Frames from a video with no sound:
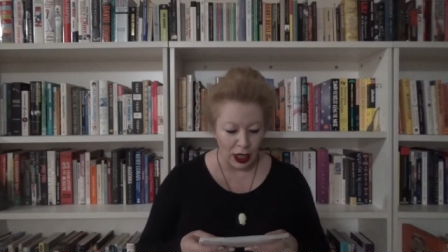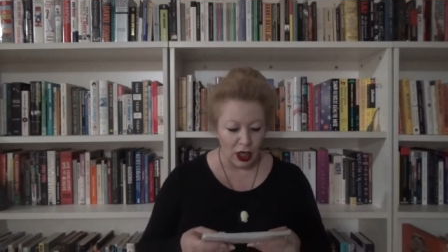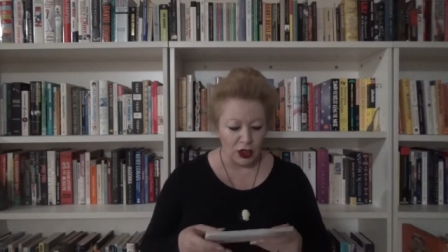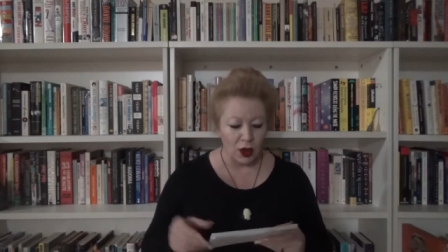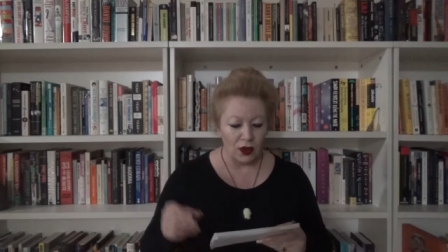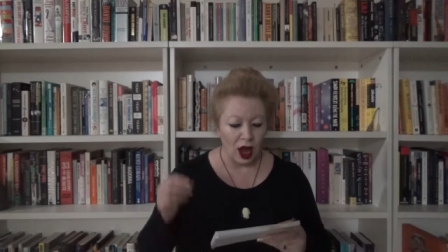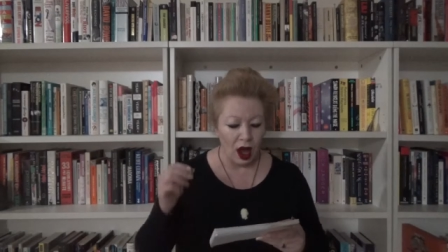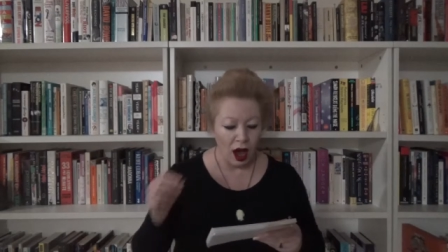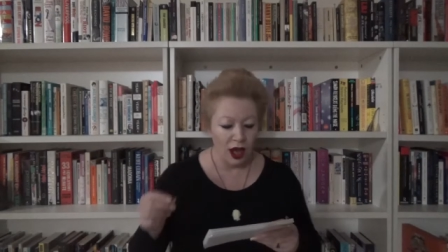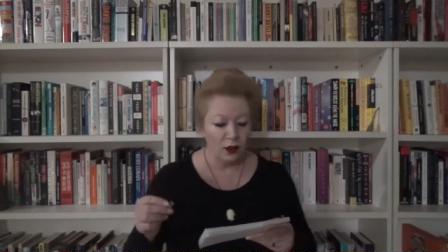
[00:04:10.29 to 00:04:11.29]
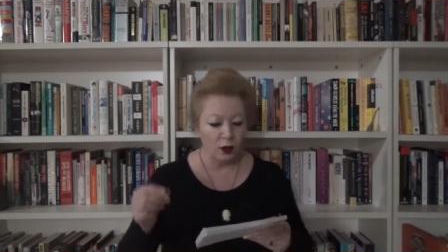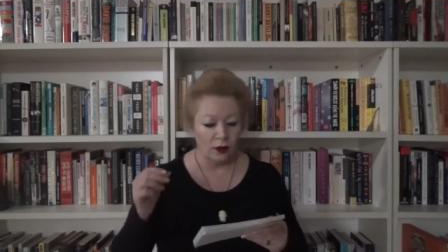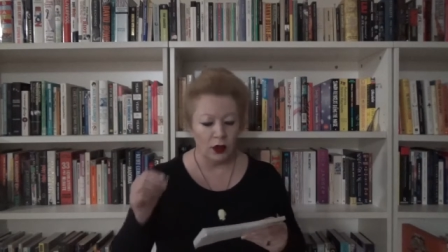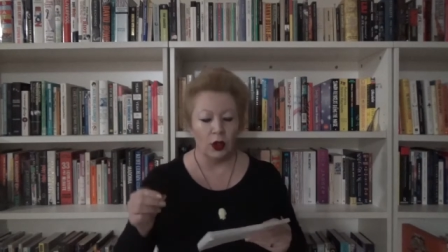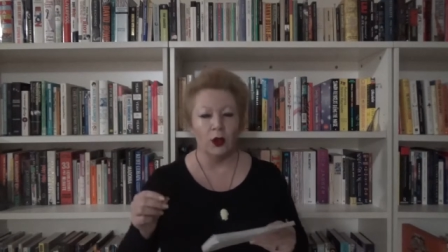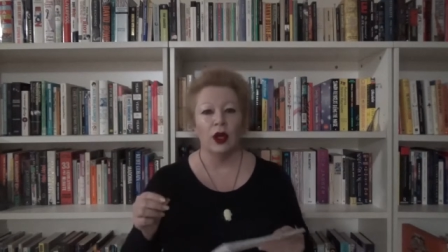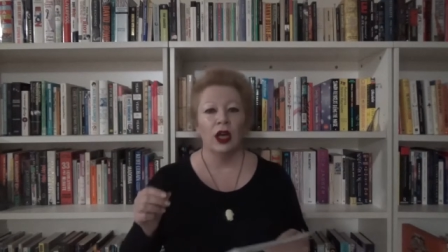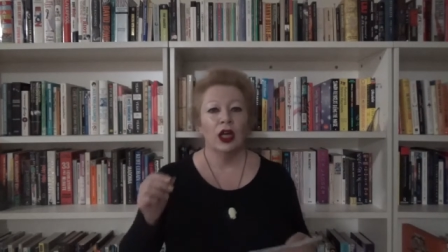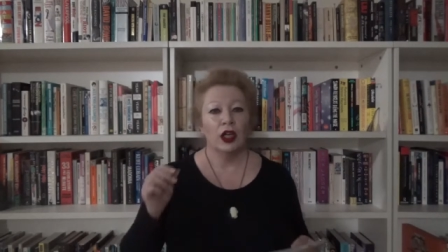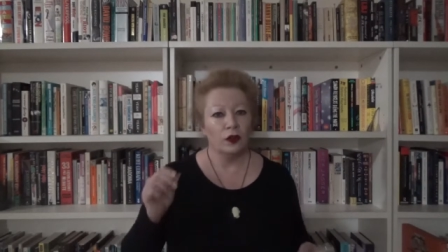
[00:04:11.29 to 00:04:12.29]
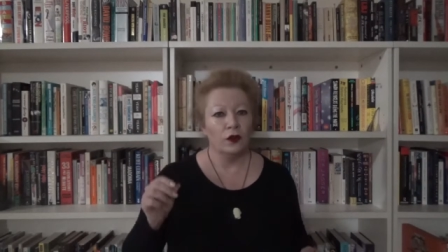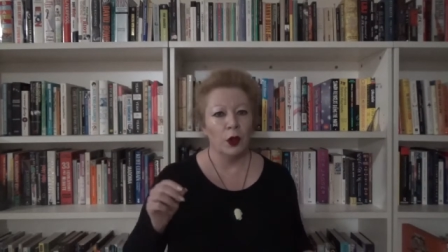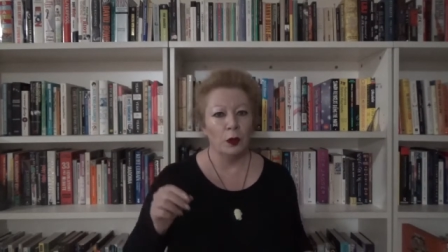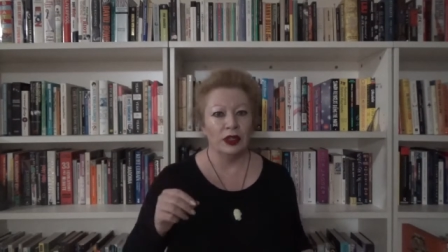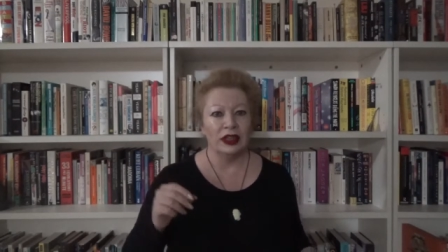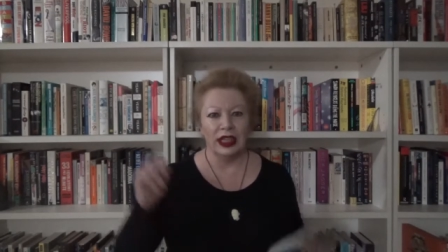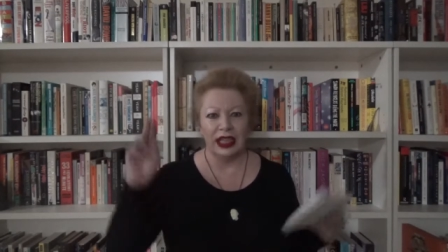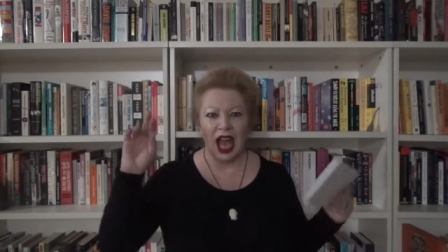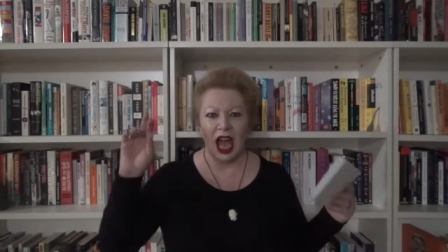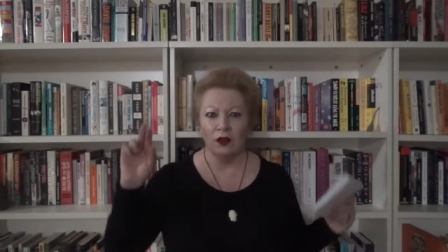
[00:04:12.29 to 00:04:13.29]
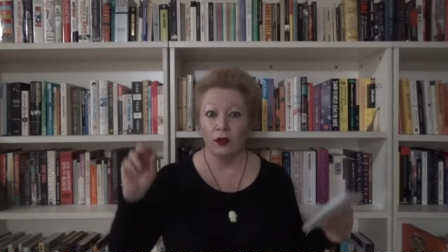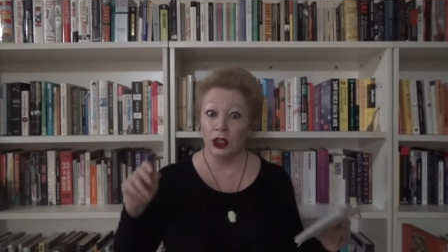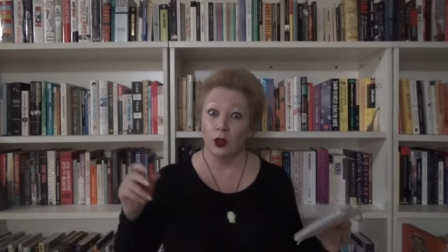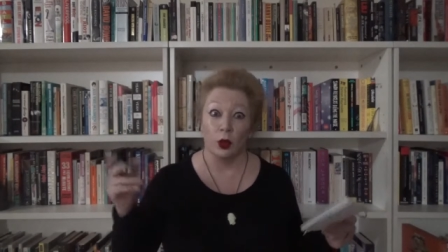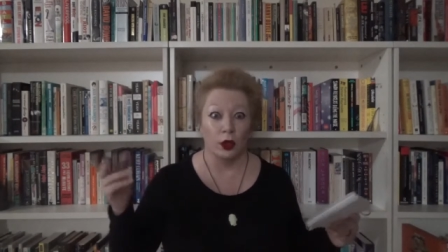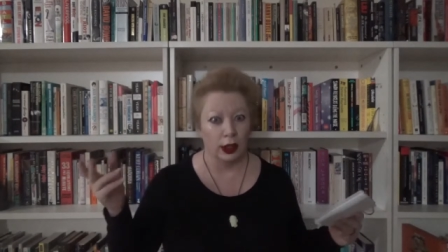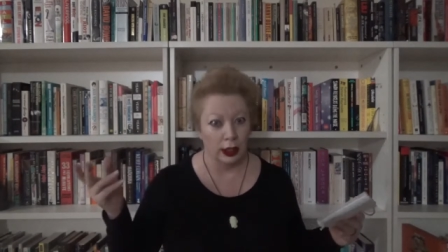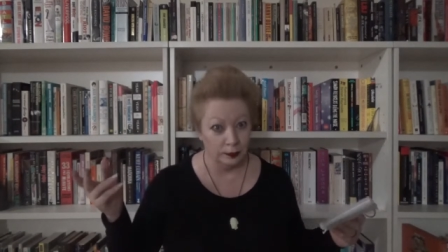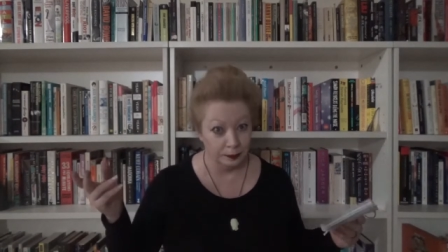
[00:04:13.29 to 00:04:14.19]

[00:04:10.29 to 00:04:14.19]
So the Hiver review confirmed that the average worker